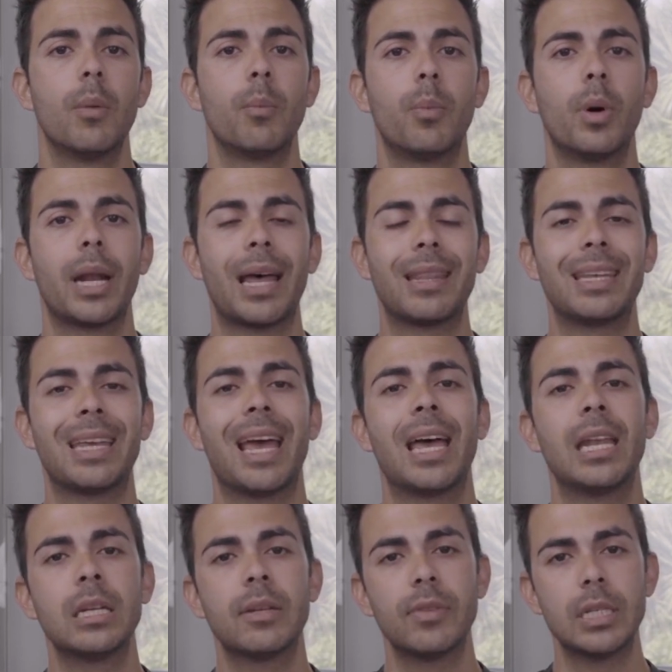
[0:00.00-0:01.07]
But at the
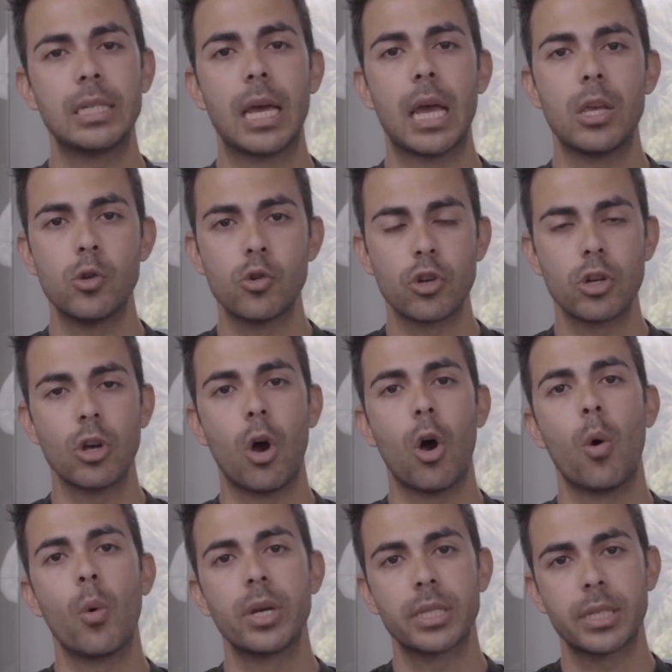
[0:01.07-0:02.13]
end of the day, you should
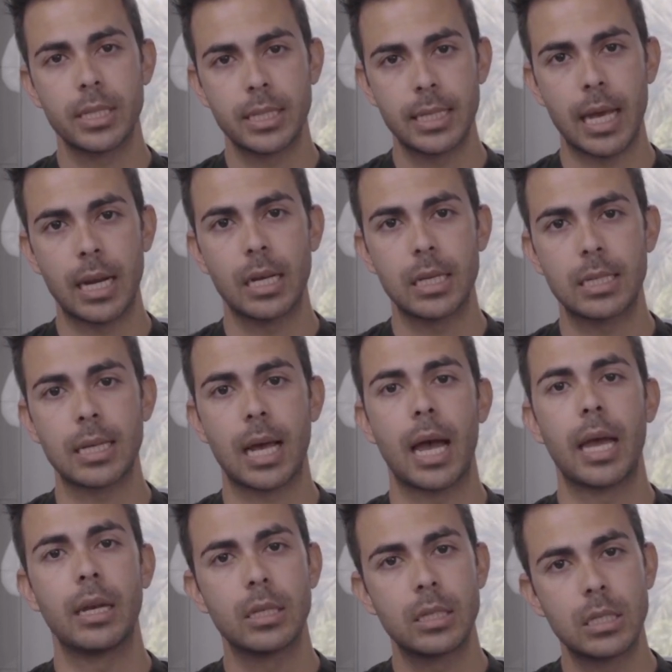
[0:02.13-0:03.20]
always set
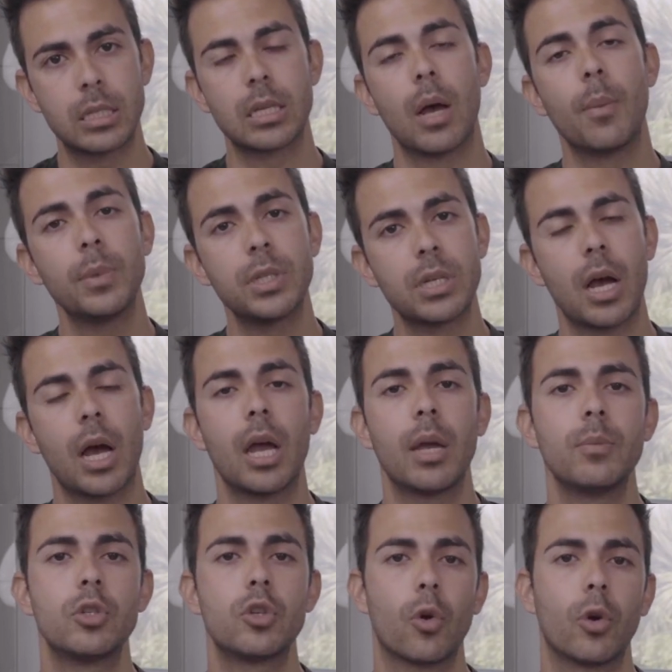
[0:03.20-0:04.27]
aside some
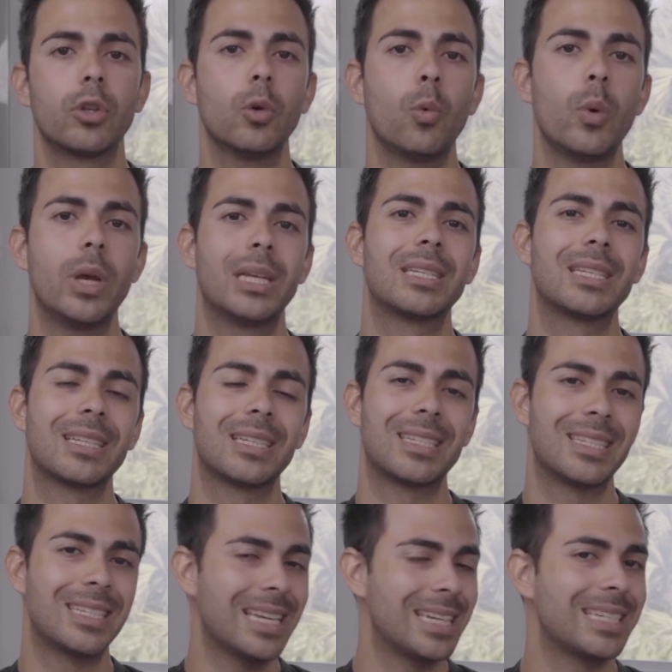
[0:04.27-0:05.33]
time during the week to
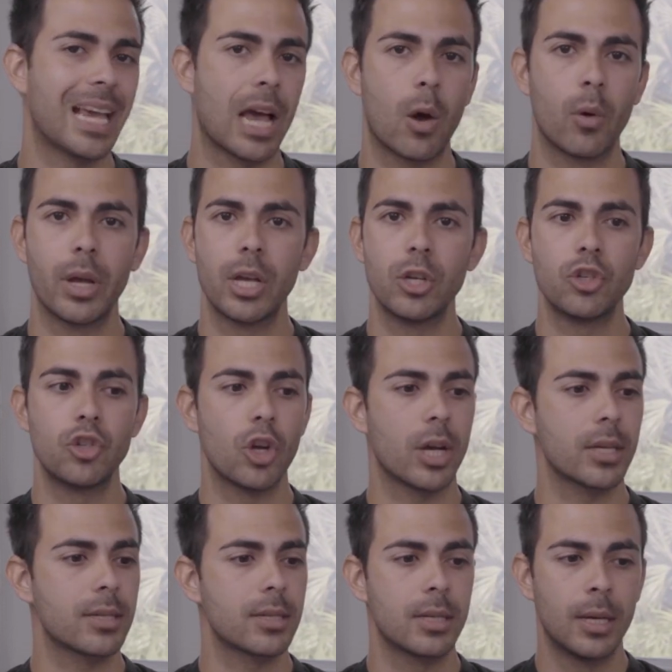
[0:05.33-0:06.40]
sit down and
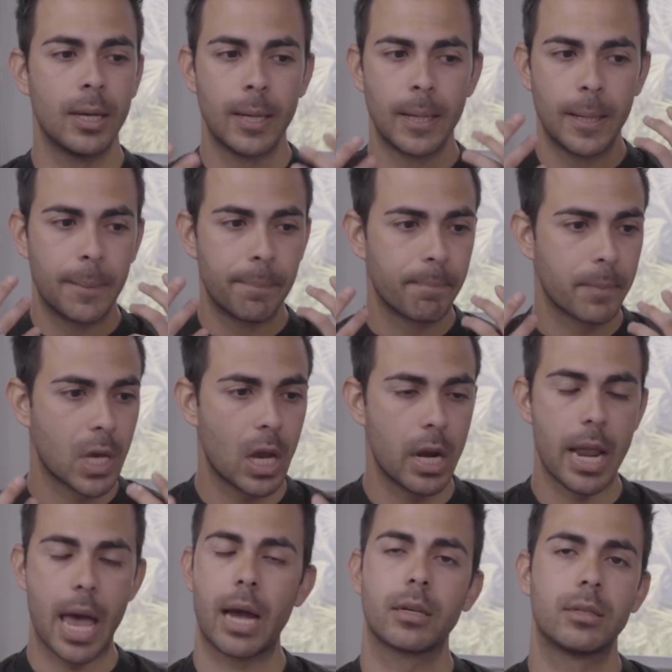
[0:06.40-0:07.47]
just
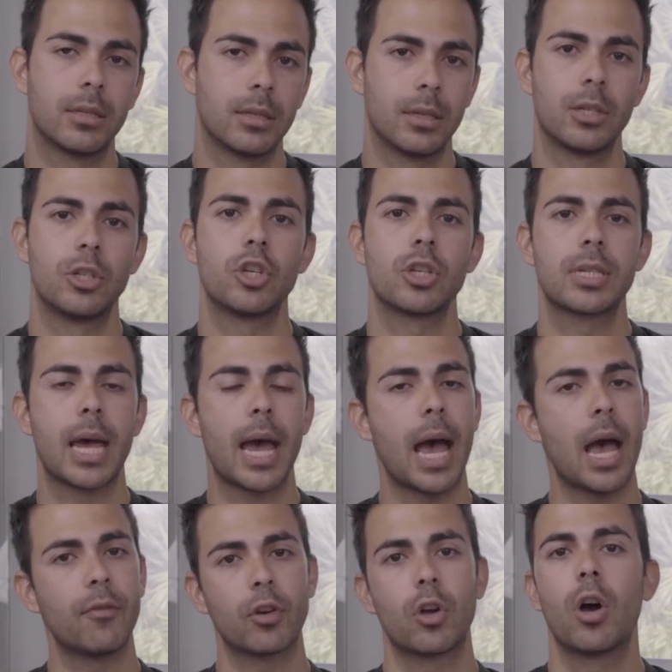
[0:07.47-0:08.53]
connect, just
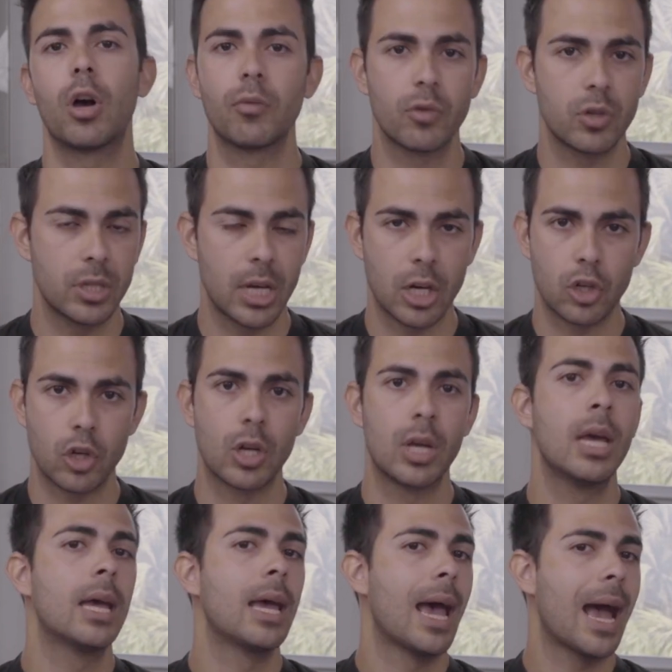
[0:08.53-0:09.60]
have a conversation,
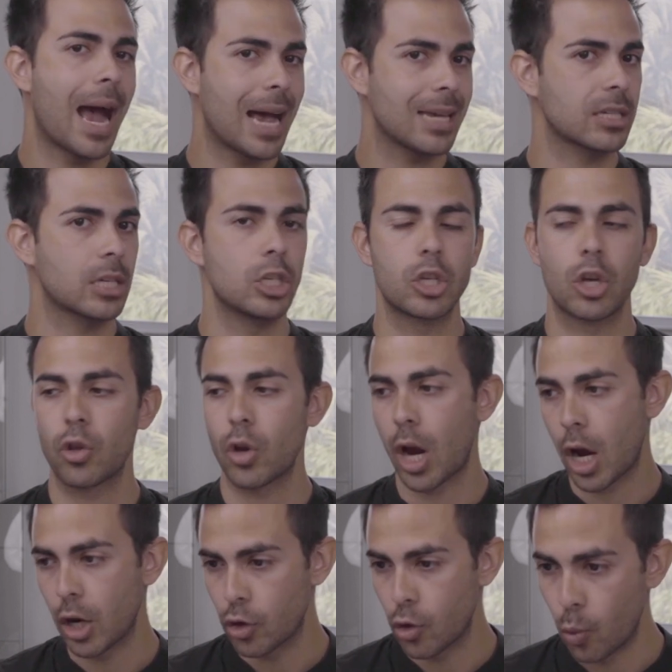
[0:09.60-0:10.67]
ask each other
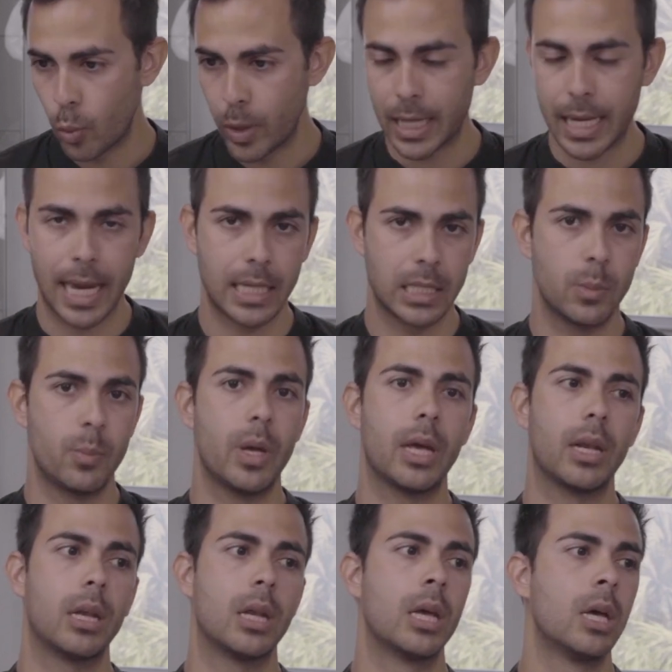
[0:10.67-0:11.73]
how your week has
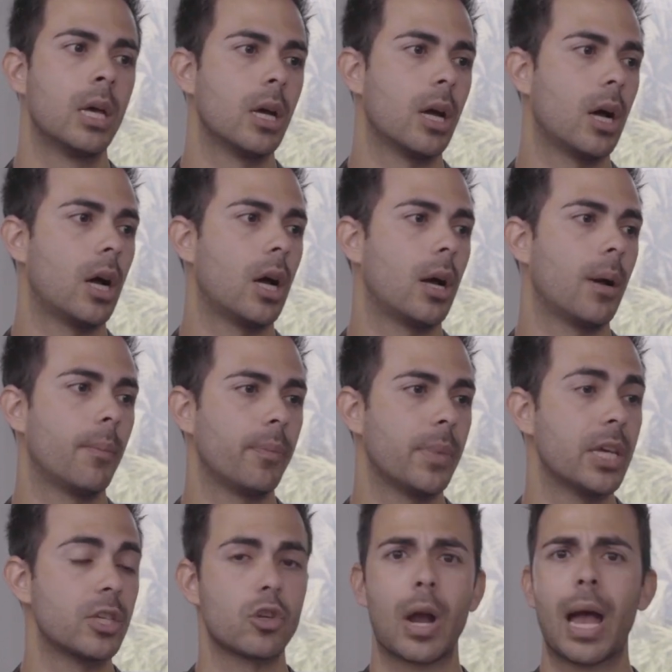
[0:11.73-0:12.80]
been.
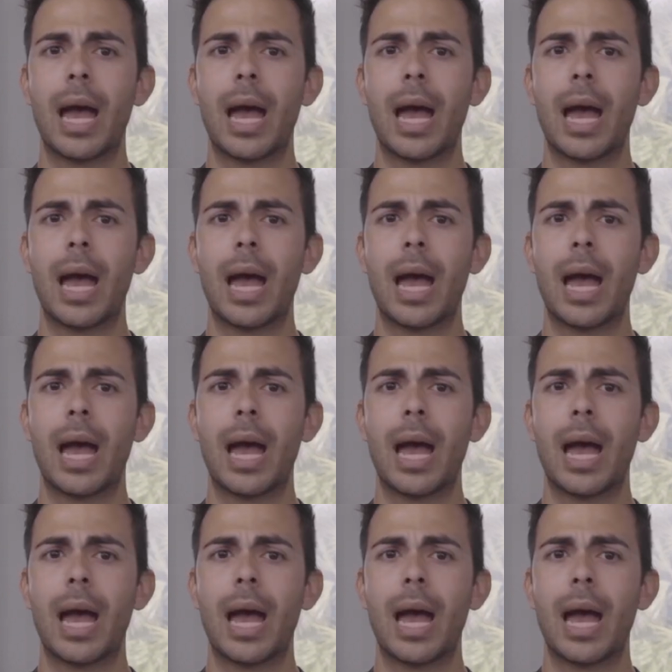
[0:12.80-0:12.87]
Is there